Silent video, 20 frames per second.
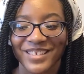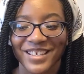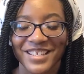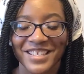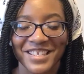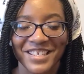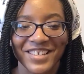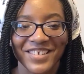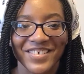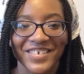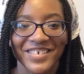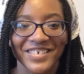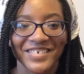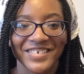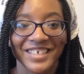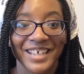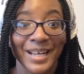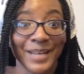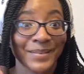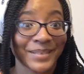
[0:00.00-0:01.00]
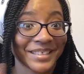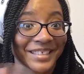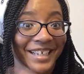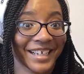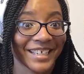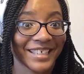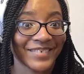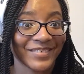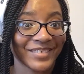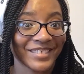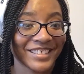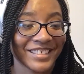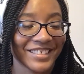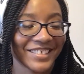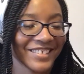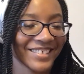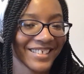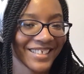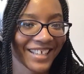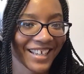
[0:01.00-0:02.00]
So I'm excited to
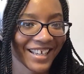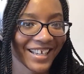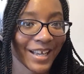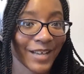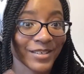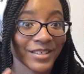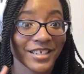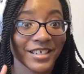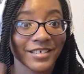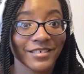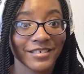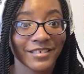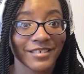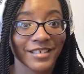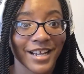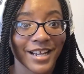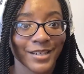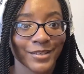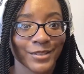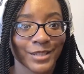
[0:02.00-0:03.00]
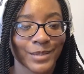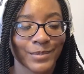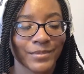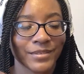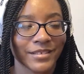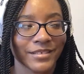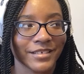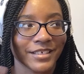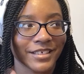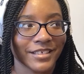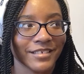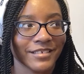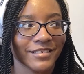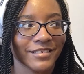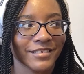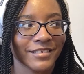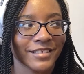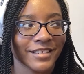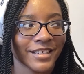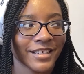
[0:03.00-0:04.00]
do that. I was going to do it last year, but
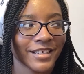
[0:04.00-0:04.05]
didn't.